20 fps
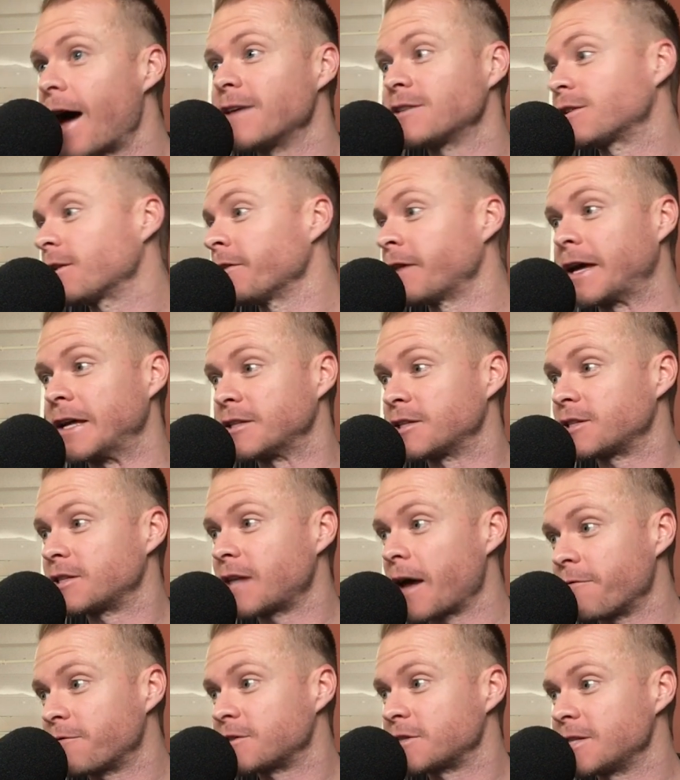I still think it's
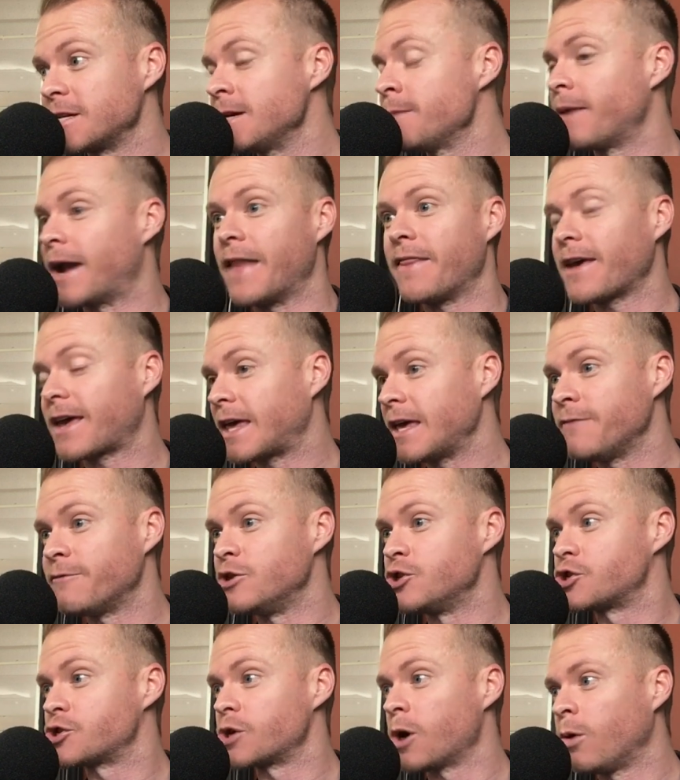Steph's team, and I think he
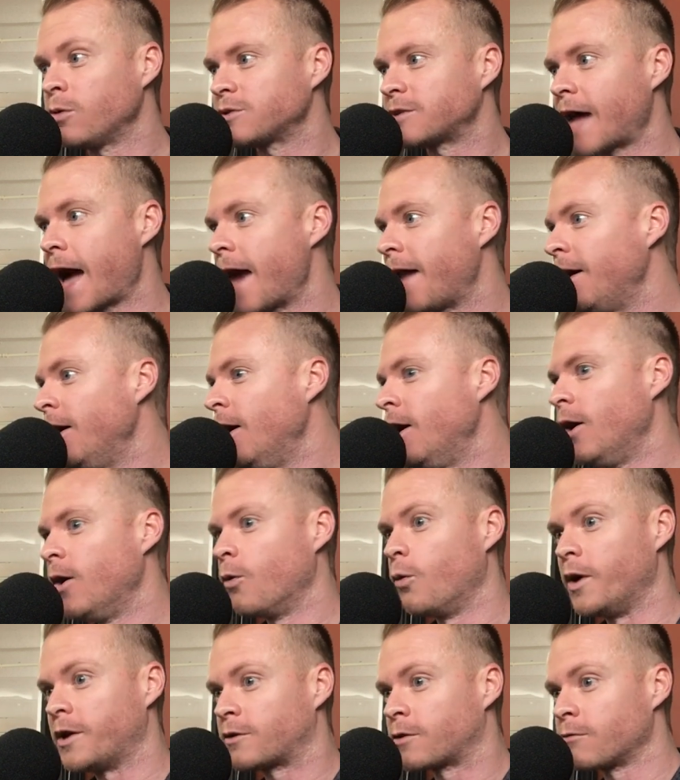even shows that
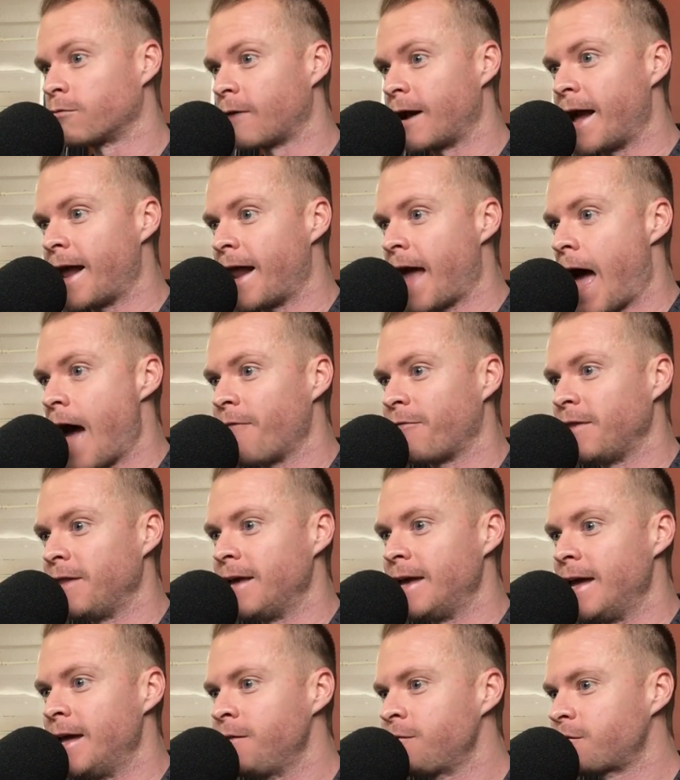with Durant having
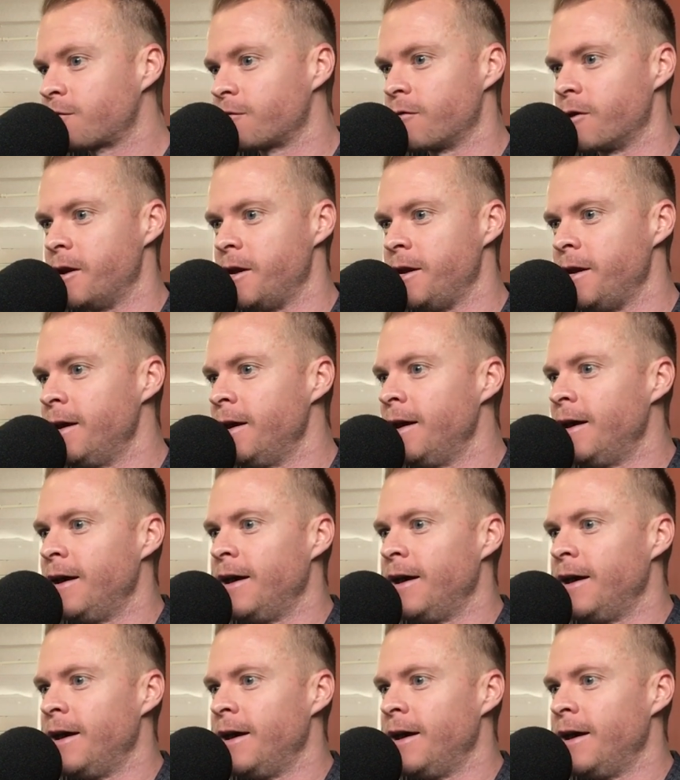the injury.